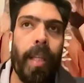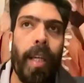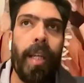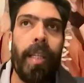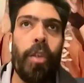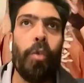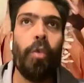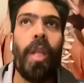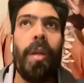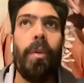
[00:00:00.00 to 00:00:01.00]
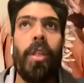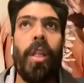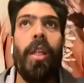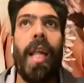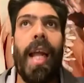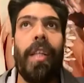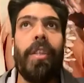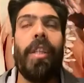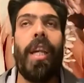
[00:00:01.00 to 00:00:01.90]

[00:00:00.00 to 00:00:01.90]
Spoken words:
And that was the last